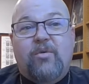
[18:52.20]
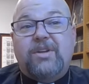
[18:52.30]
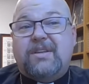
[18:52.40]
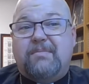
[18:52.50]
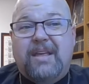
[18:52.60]
What
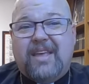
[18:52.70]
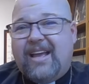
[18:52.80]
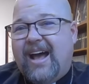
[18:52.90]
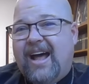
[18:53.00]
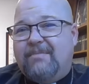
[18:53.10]
does it mean that
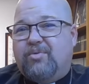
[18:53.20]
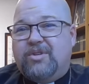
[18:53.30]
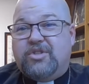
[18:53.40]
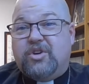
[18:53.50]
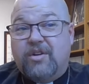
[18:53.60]
God
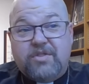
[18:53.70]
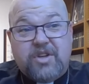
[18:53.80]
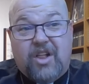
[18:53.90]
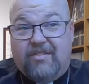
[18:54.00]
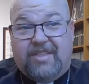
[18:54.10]
preserves
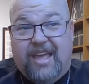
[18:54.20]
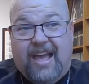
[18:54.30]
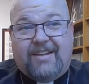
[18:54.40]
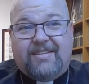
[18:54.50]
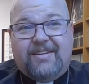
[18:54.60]
all of
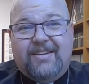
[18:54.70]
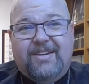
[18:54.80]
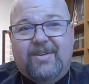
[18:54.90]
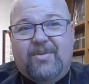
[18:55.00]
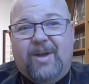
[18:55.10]
that?
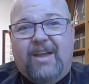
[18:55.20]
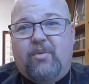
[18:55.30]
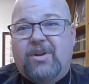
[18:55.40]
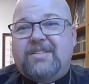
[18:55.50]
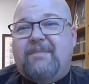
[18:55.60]
right
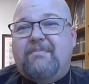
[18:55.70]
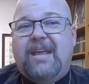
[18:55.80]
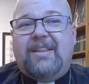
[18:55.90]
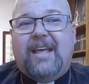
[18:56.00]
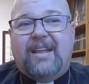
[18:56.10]
what does that
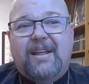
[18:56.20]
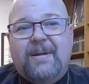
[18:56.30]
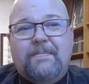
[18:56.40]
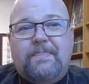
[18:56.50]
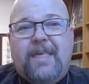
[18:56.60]
mean that
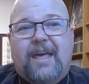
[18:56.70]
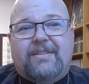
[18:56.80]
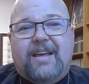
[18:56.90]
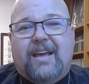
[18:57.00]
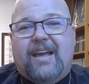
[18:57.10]

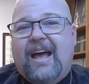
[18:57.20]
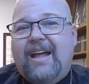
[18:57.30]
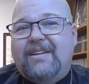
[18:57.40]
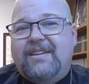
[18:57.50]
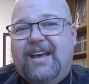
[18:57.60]
that uh,
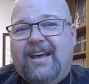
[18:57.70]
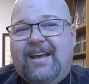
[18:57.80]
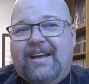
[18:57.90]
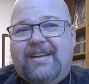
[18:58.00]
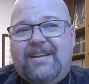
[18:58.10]
God
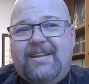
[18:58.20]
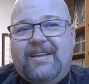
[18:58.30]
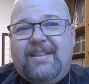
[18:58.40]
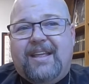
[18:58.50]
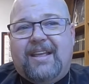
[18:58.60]
uh,
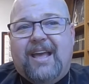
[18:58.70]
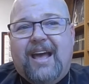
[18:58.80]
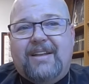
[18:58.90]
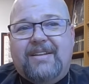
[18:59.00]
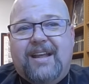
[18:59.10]
that
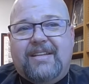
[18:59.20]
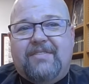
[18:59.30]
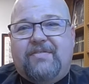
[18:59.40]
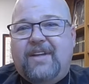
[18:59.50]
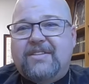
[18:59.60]
God uh,
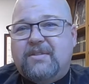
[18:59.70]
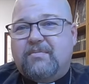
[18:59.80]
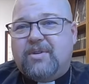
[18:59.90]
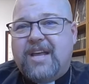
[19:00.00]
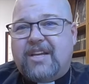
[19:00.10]
defends and
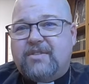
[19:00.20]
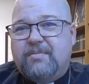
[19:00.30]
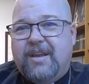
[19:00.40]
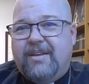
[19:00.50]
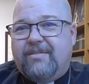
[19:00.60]
protects
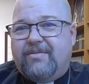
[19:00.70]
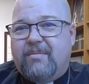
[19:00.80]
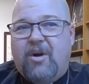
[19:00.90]
me from